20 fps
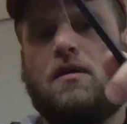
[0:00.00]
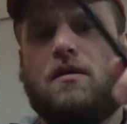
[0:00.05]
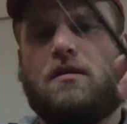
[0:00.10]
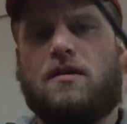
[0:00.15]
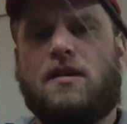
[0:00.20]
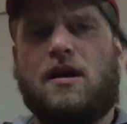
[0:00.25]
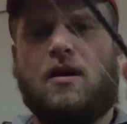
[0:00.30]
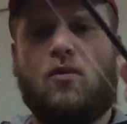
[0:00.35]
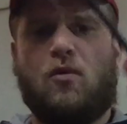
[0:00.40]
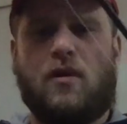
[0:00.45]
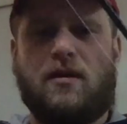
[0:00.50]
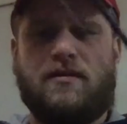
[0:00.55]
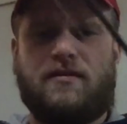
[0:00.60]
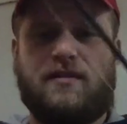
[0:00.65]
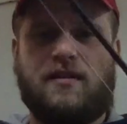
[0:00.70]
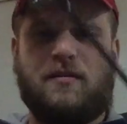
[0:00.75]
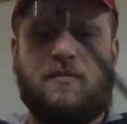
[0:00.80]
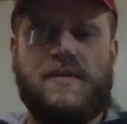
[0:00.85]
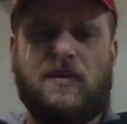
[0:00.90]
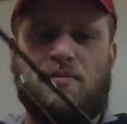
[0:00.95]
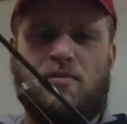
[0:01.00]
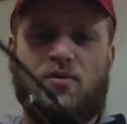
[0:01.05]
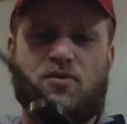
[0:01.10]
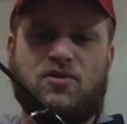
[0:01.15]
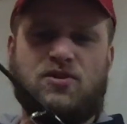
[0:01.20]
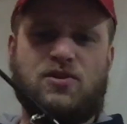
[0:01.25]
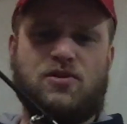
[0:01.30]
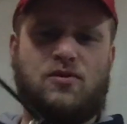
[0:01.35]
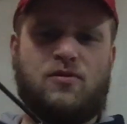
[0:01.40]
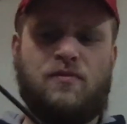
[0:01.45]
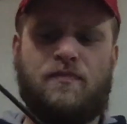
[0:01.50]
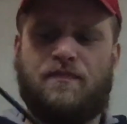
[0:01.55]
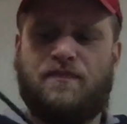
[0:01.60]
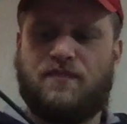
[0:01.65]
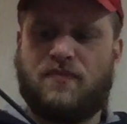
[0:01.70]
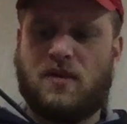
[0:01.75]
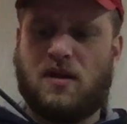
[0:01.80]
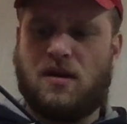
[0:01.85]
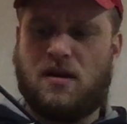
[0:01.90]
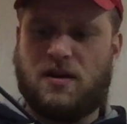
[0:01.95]
Now, one thing people do,
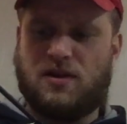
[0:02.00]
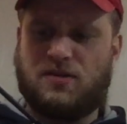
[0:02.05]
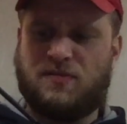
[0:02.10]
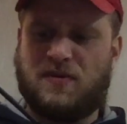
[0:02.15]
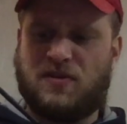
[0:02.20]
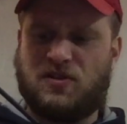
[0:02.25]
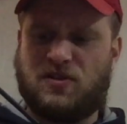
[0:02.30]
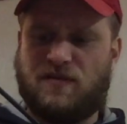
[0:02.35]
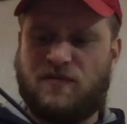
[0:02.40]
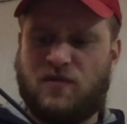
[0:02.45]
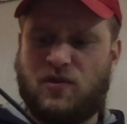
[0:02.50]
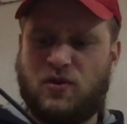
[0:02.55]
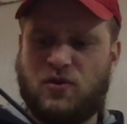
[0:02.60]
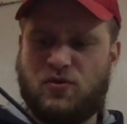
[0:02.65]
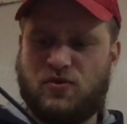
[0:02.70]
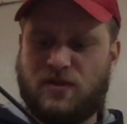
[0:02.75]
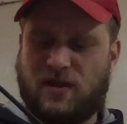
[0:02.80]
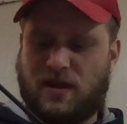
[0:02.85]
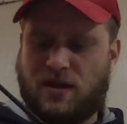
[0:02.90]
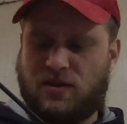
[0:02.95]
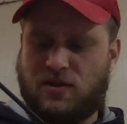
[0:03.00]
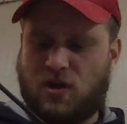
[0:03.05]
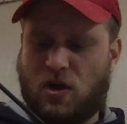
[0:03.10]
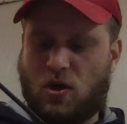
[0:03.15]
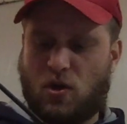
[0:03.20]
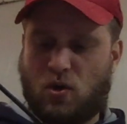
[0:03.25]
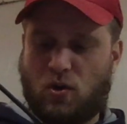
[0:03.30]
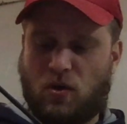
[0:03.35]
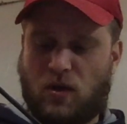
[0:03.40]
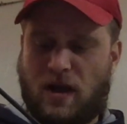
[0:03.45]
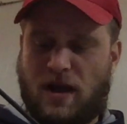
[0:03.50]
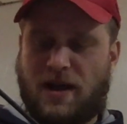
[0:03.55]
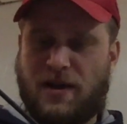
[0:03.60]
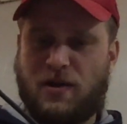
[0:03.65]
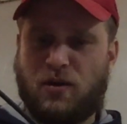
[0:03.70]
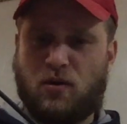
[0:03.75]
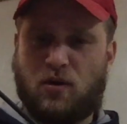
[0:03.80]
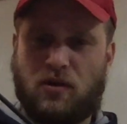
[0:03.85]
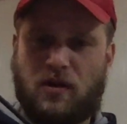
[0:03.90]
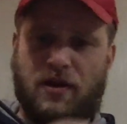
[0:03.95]
especially if you're using a darker line
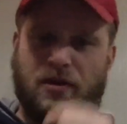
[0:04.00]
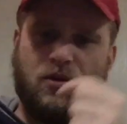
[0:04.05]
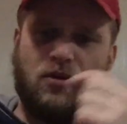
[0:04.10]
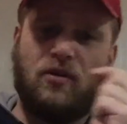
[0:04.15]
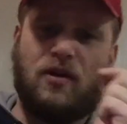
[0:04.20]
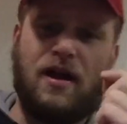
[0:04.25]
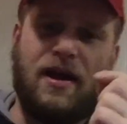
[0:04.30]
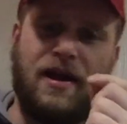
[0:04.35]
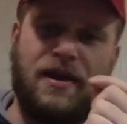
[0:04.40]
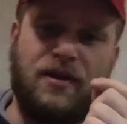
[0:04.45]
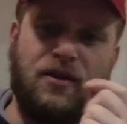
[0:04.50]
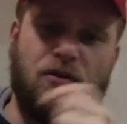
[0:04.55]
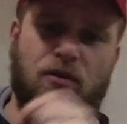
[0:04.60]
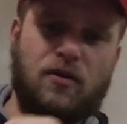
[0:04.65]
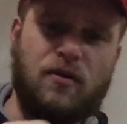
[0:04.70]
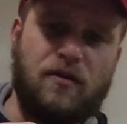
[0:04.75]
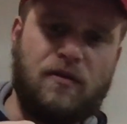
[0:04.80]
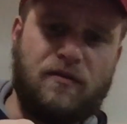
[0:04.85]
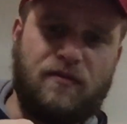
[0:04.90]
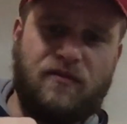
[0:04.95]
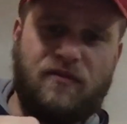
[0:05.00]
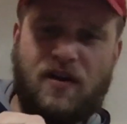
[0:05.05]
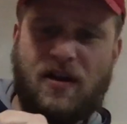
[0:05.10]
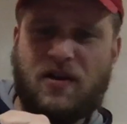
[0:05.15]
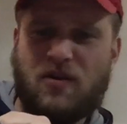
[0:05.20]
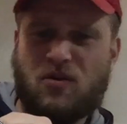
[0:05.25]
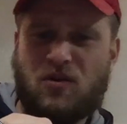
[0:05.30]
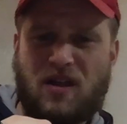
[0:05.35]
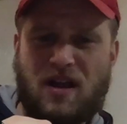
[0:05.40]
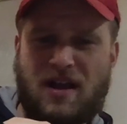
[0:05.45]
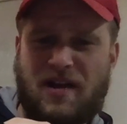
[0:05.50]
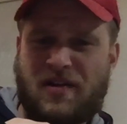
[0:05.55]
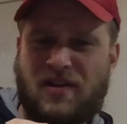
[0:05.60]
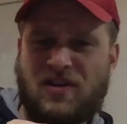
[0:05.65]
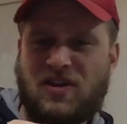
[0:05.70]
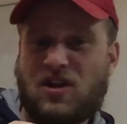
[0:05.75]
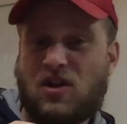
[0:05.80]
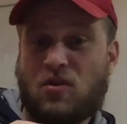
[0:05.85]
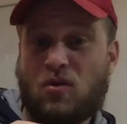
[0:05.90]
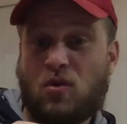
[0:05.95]
or a lighter line or fire line,
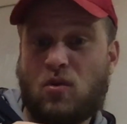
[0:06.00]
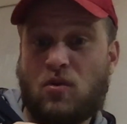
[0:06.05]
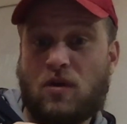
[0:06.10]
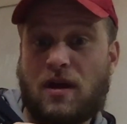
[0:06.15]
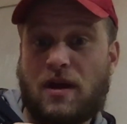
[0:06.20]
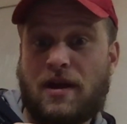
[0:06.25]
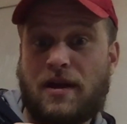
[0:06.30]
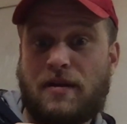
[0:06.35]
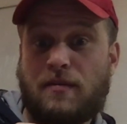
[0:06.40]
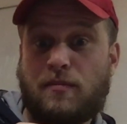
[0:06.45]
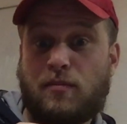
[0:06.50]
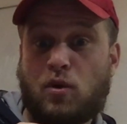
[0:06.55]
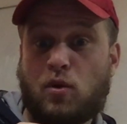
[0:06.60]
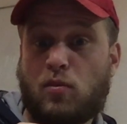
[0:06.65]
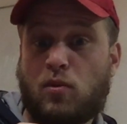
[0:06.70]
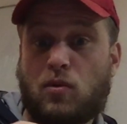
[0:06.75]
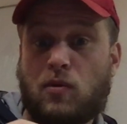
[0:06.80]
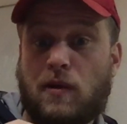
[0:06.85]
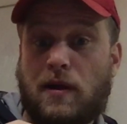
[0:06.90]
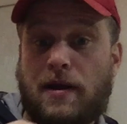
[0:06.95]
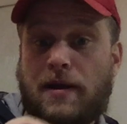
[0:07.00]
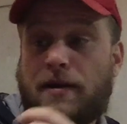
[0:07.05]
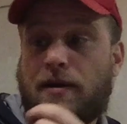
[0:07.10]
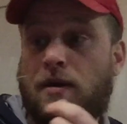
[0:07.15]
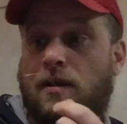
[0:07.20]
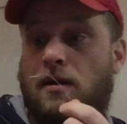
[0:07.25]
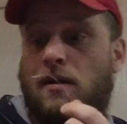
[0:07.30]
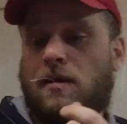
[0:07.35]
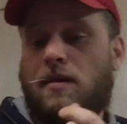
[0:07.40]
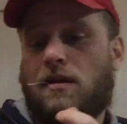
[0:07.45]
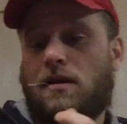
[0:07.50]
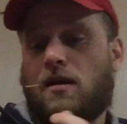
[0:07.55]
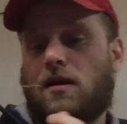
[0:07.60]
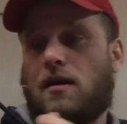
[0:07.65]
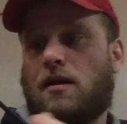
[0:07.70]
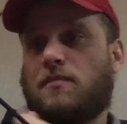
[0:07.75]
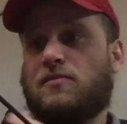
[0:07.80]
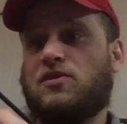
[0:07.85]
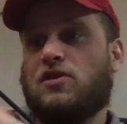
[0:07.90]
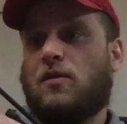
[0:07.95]
yellow line, purple line,
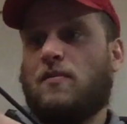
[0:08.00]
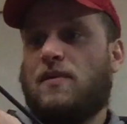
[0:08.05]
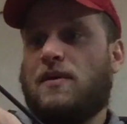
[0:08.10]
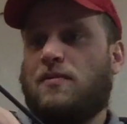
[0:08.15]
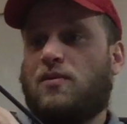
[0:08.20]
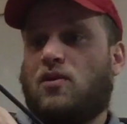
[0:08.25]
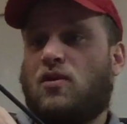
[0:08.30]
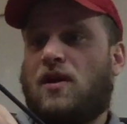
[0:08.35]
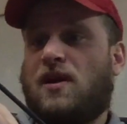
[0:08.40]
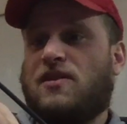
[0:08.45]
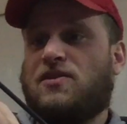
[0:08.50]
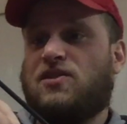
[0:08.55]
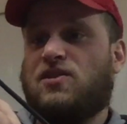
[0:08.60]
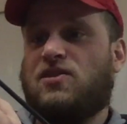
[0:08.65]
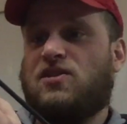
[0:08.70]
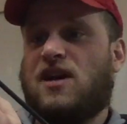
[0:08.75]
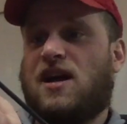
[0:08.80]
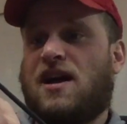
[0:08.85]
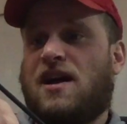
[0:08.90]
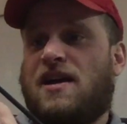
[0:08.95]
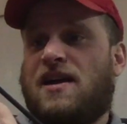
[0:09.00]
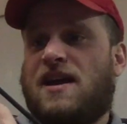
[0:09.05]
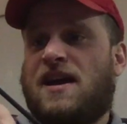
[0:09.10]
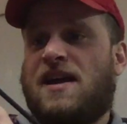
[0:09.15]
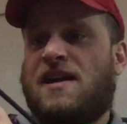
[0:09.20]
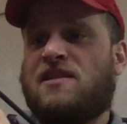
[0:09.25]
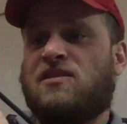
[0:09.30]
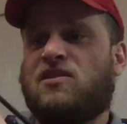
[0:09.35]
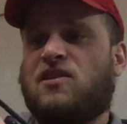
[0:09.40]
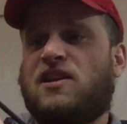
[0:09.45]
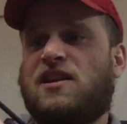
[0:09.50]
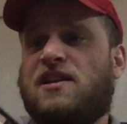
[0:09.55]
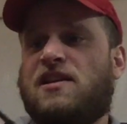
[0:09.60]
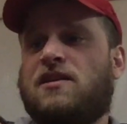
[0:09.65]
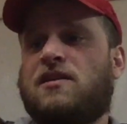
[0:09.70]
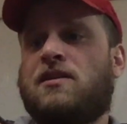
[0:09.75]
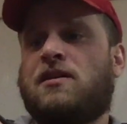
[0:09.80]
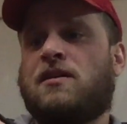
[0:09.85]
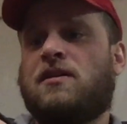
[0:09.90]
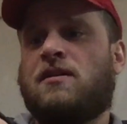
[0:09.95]
some people like to tie a
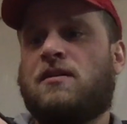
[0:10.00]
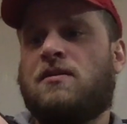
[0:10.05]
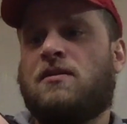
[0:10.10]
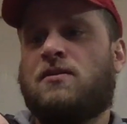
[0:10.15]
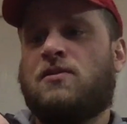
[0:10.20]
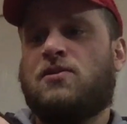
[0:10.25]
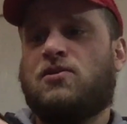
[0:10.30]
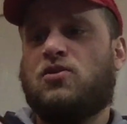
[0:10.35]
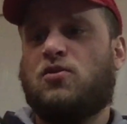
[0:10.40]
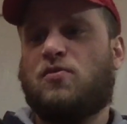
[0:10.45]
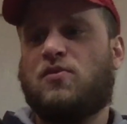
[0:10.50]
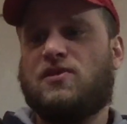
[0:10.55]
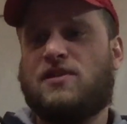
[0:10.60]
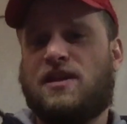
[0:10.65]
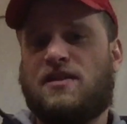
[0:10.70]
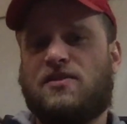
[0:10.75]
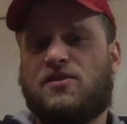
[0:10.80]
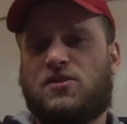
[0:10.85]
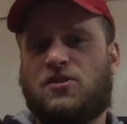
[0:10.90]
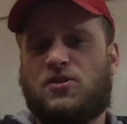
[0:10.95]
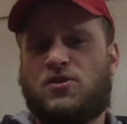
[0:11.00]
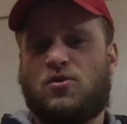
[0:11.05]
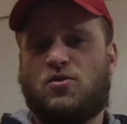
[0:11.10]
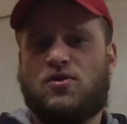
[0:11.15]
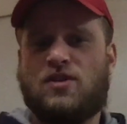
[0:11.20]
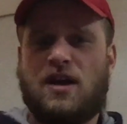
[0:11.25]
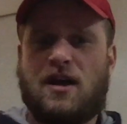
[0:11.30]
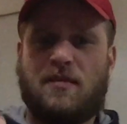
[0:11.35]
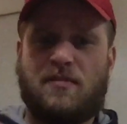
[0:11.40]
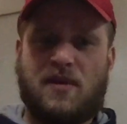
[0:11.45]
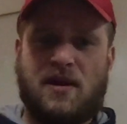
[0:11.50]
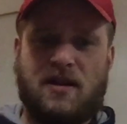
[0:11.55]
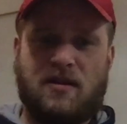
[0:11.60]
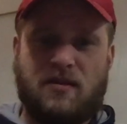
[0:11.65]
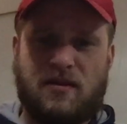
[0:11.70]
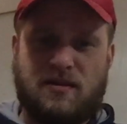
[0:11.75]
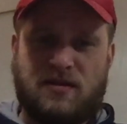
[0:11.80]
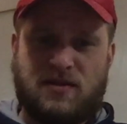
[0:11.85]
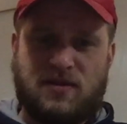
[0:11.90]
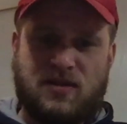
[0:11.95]
lead. So pretend this is your top
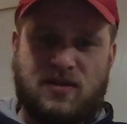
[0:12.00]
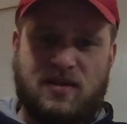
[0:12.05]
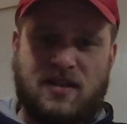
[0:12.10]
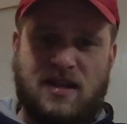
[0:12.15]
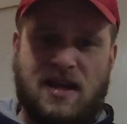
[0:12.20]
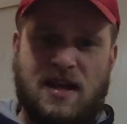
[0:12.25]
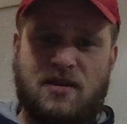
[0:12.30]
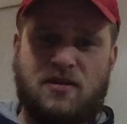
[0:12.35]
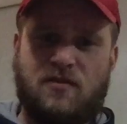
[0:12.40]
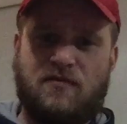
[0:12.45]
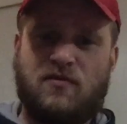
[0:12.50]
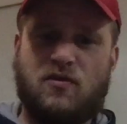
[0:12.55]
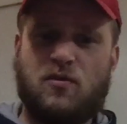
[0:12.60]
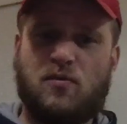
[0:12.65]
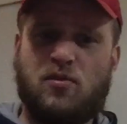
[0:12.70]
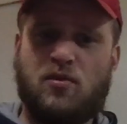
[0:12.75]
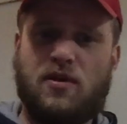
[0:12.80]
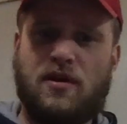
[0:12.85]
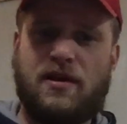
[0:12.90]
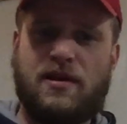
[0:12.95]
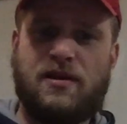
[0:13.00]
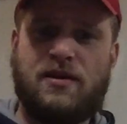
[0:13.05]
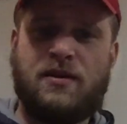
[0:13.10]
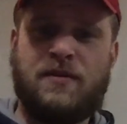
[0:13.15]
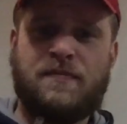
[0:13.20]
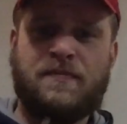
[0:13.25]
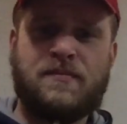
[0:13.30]
eyelet. This is the end of your braid.